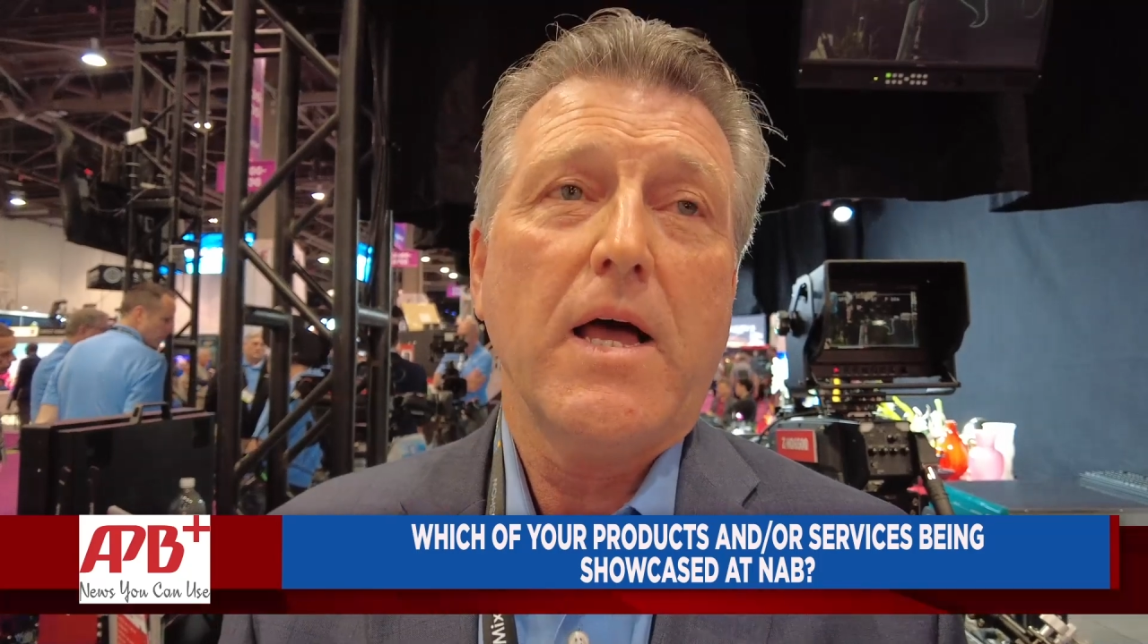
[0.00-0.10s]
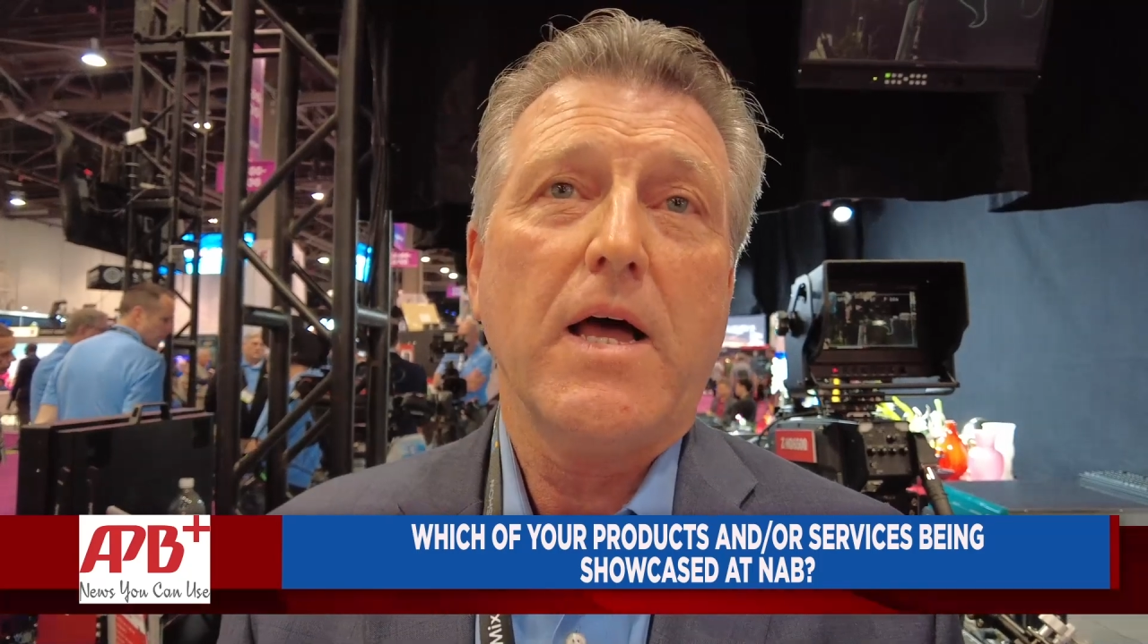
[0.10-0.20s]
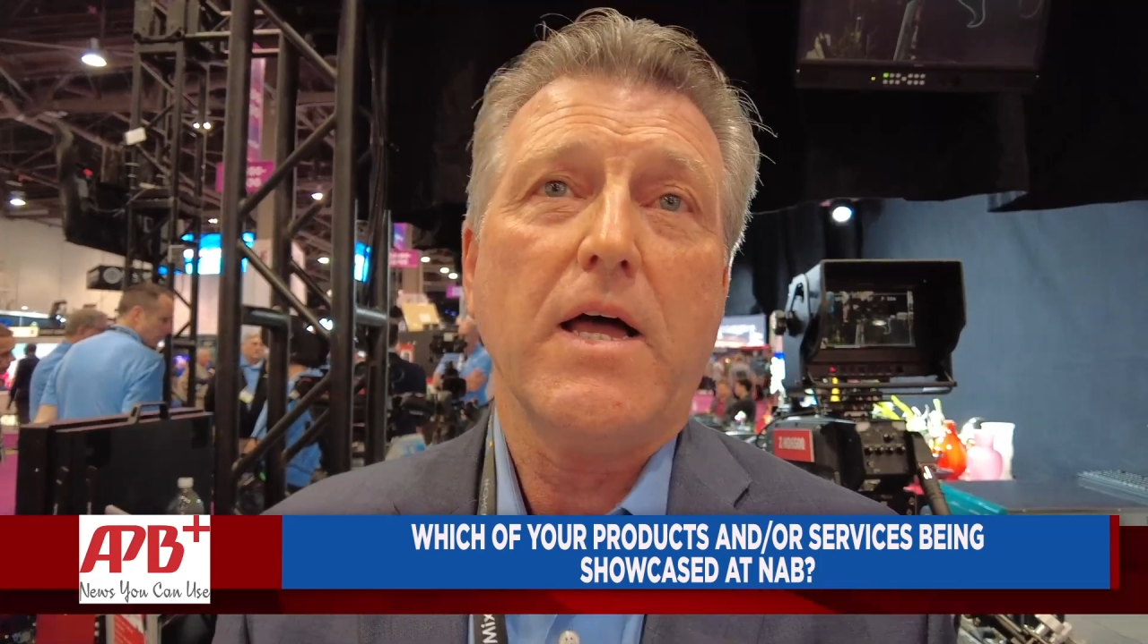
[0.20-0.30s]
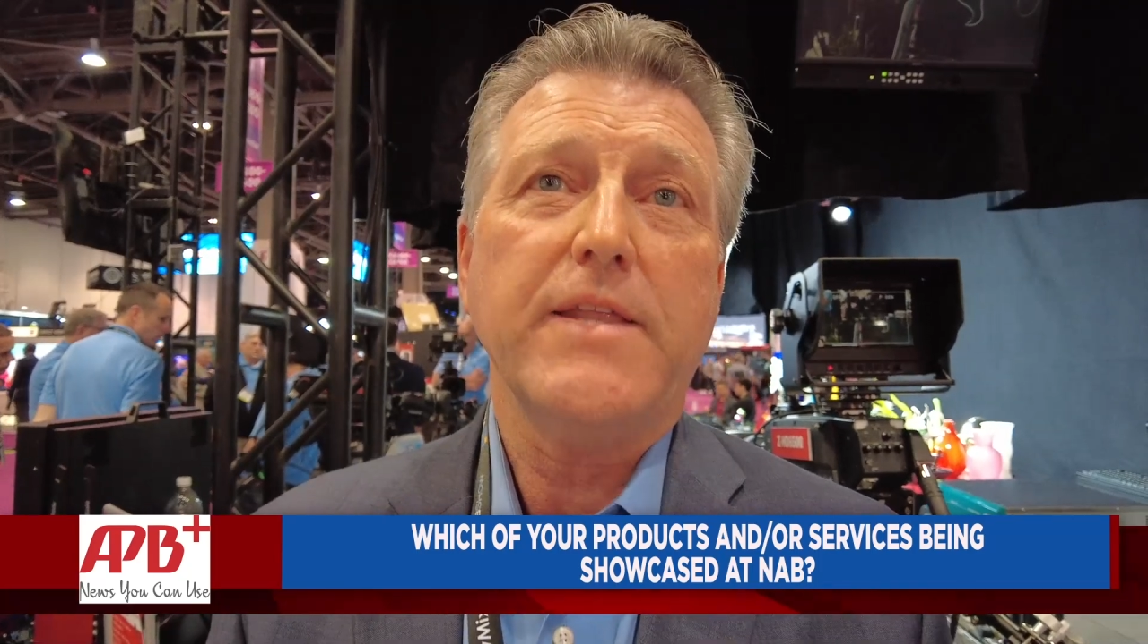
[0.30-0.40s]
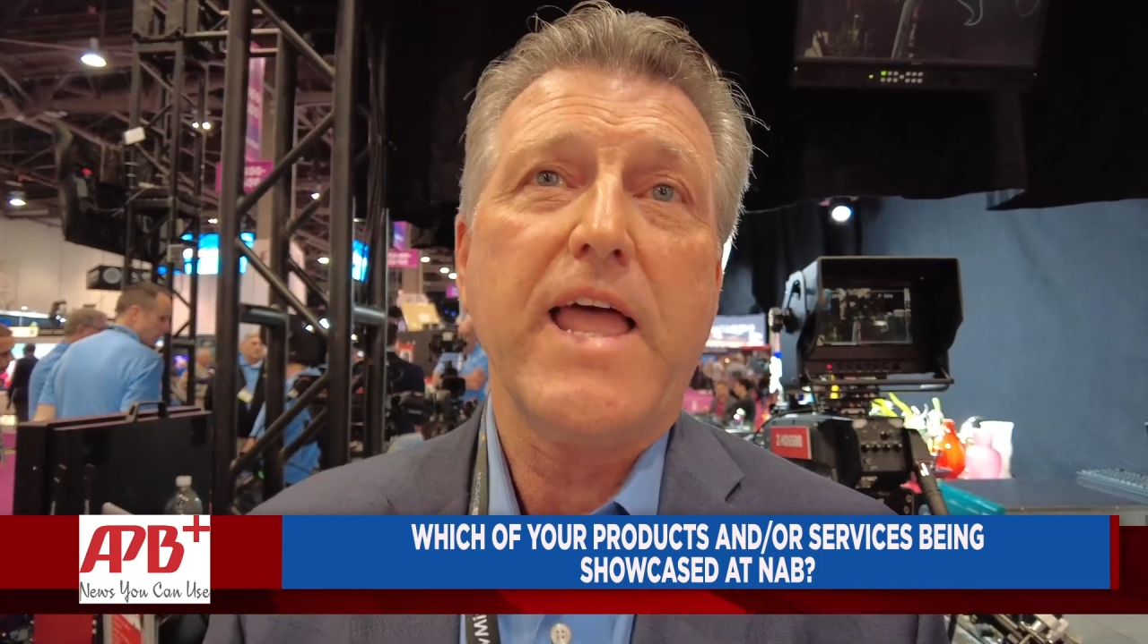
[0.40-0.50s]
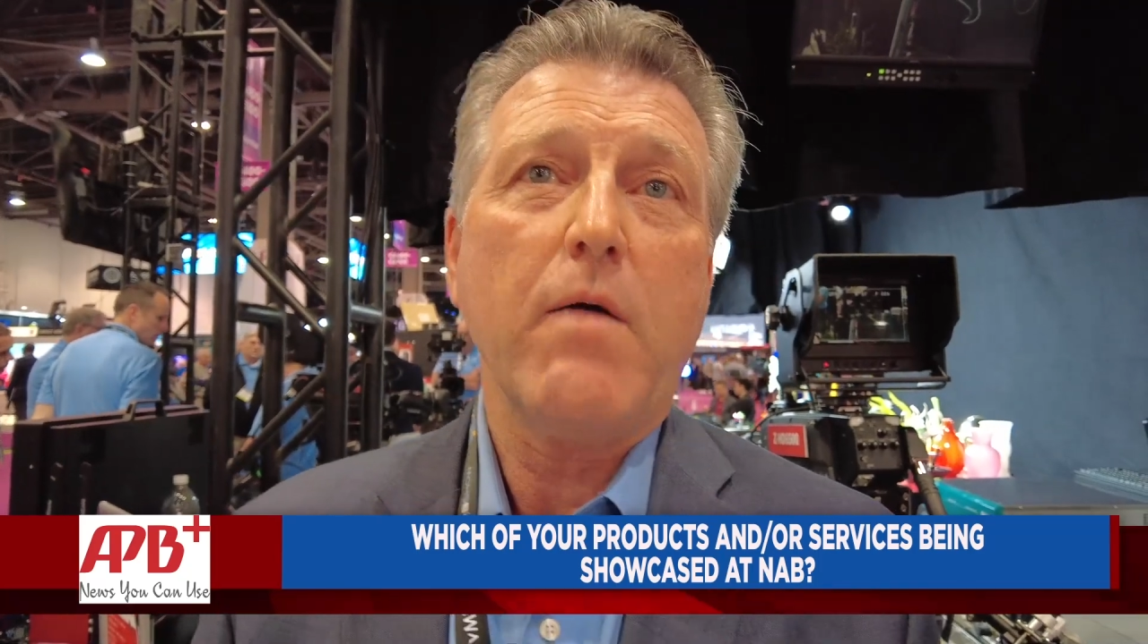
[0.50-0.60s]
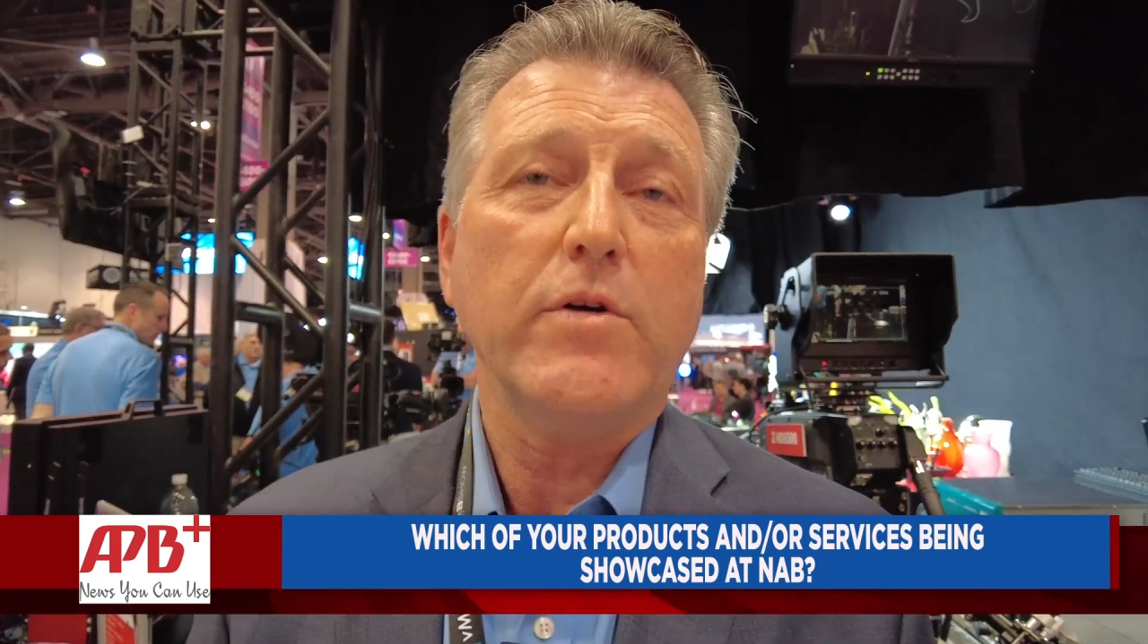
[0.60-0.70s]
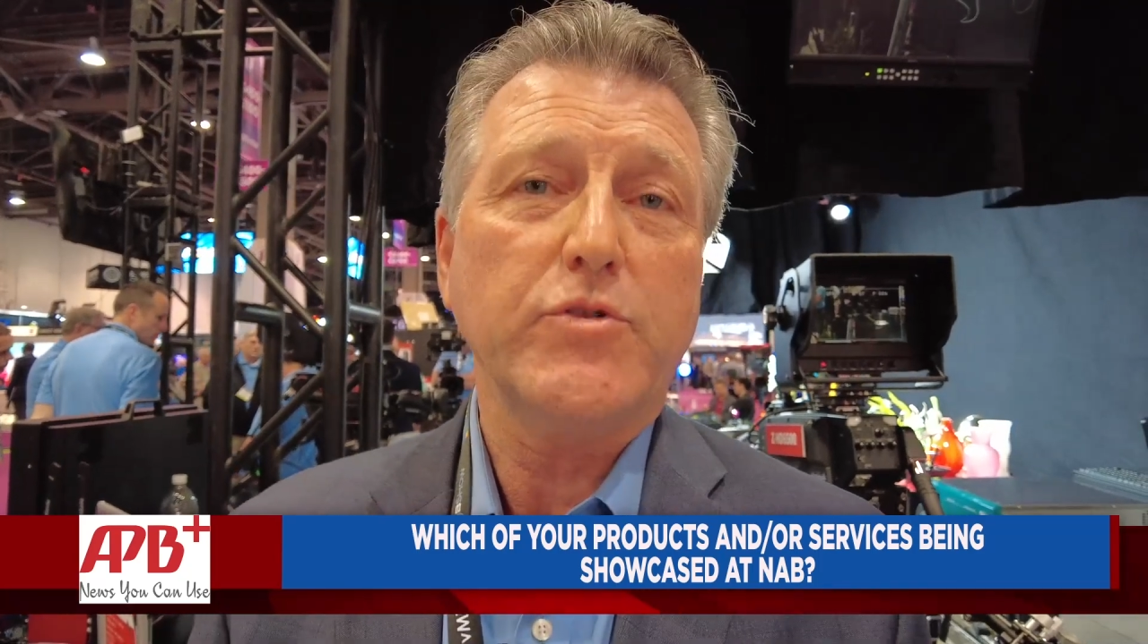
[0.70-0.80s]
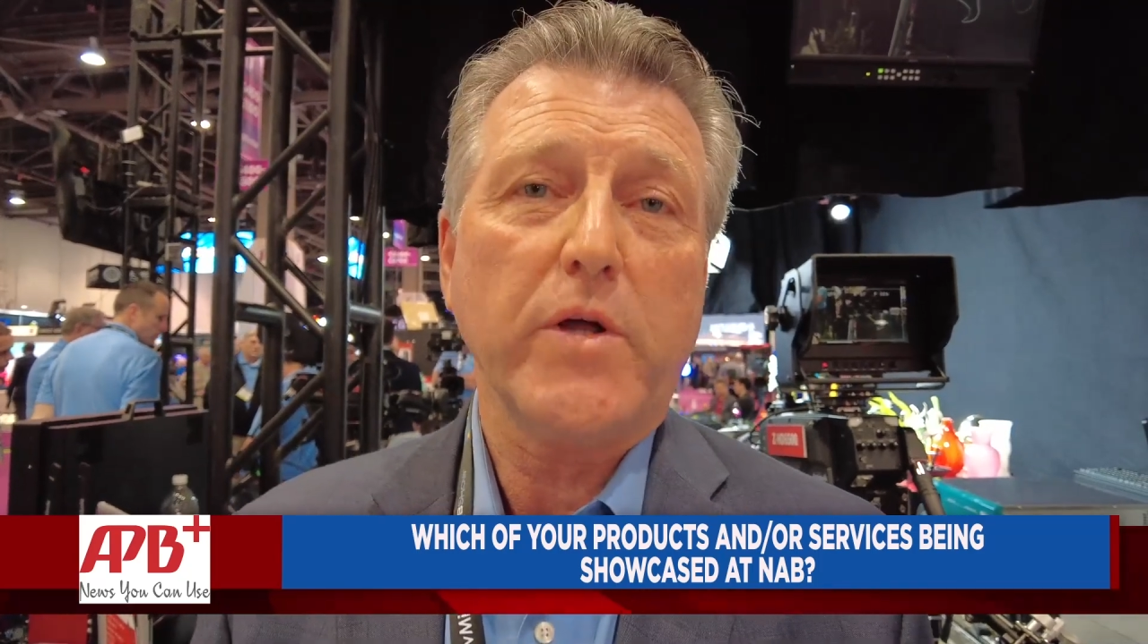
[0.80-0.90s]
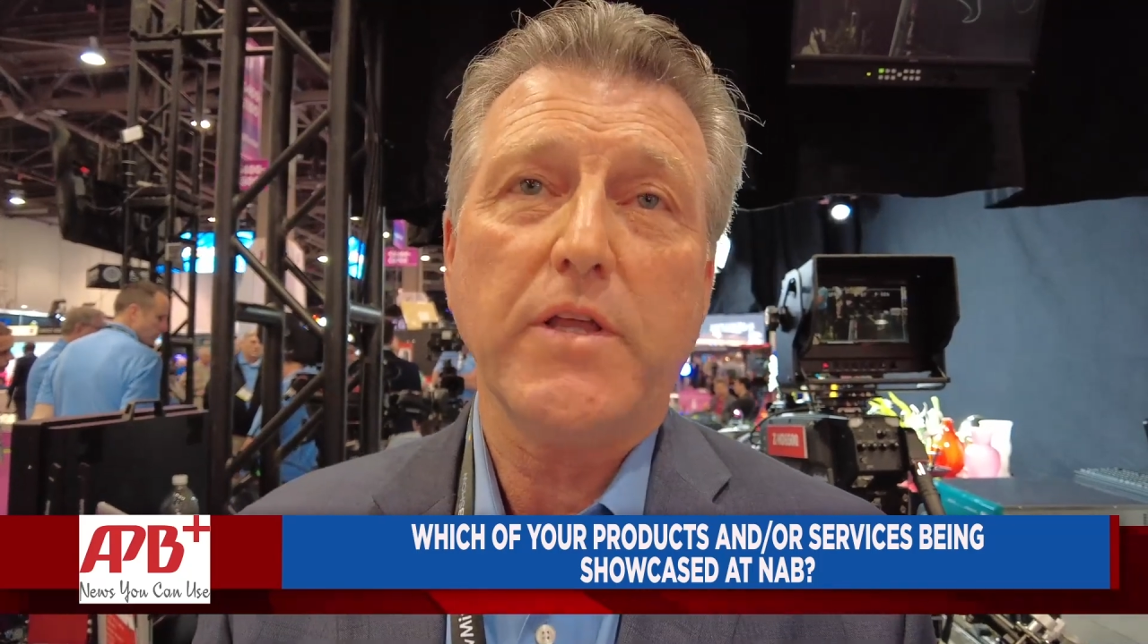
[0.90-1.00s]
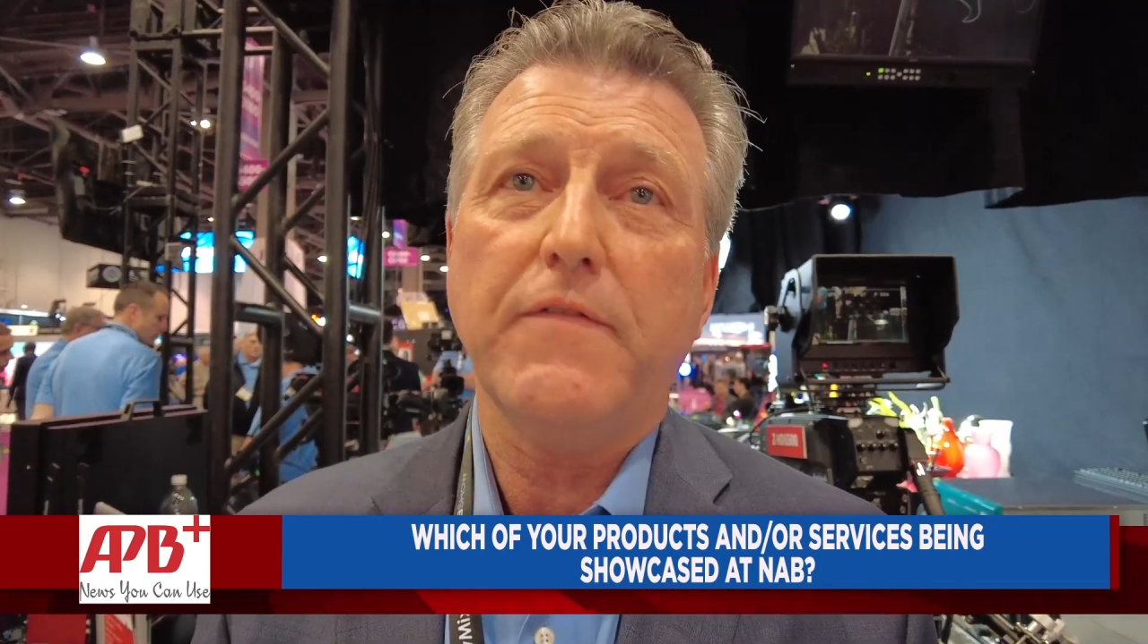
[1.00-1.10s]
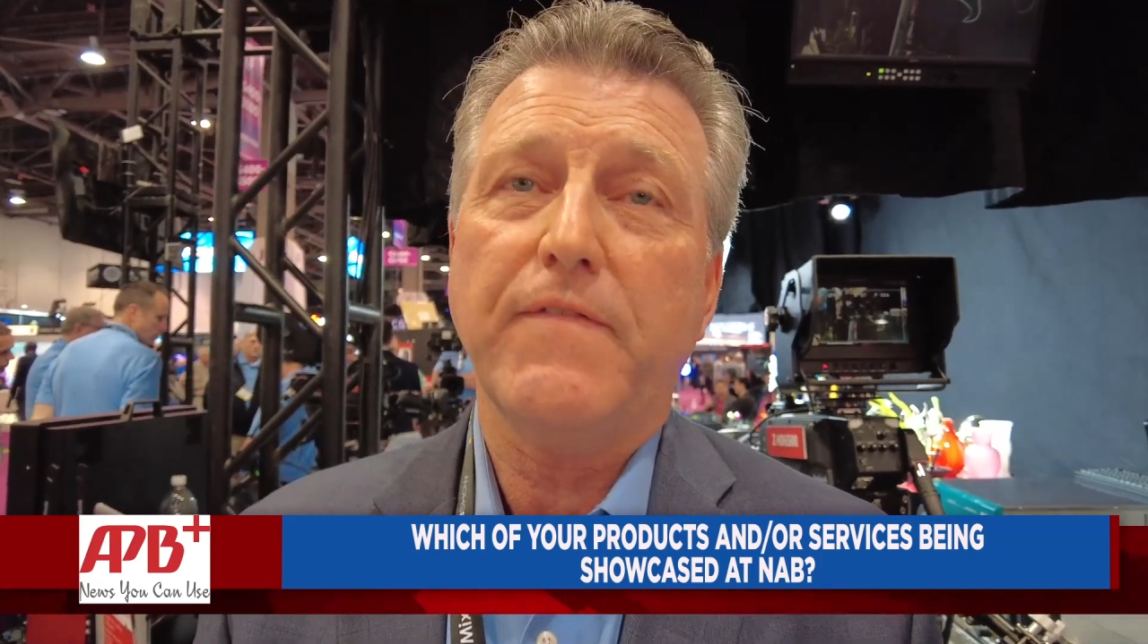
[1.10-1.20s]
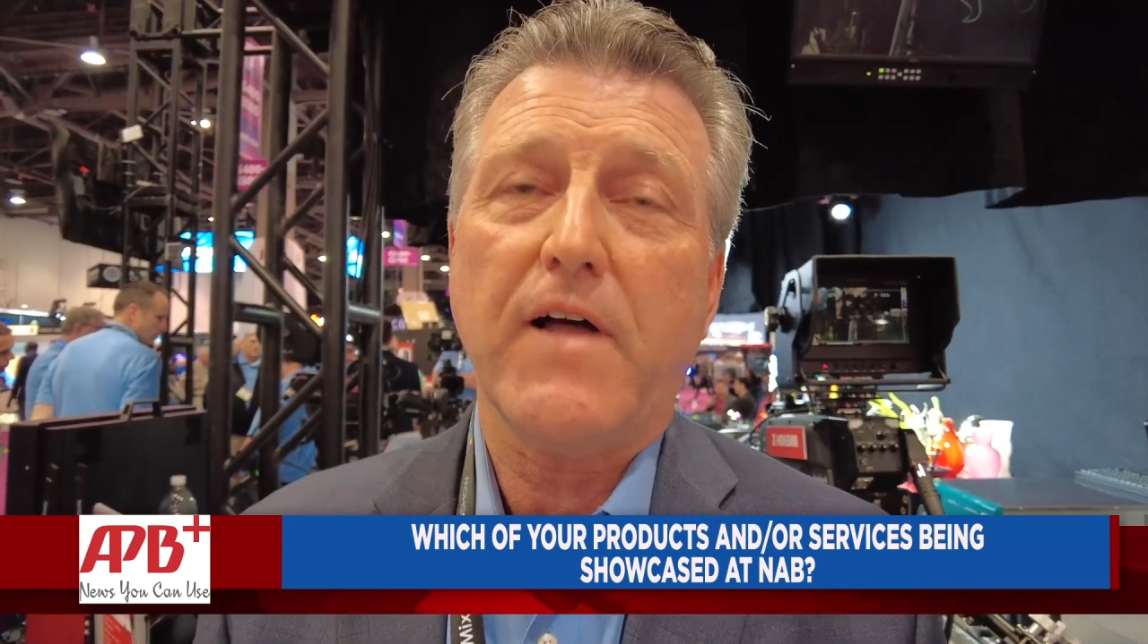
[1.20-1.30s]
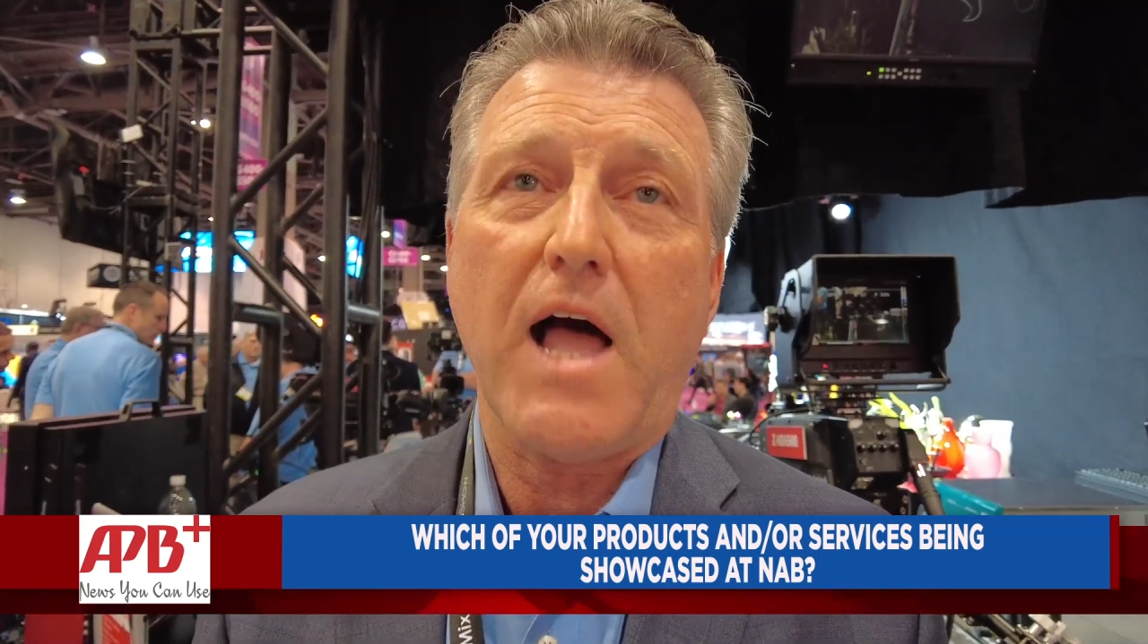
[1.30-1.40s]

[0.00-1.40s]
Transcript: Now we're strictly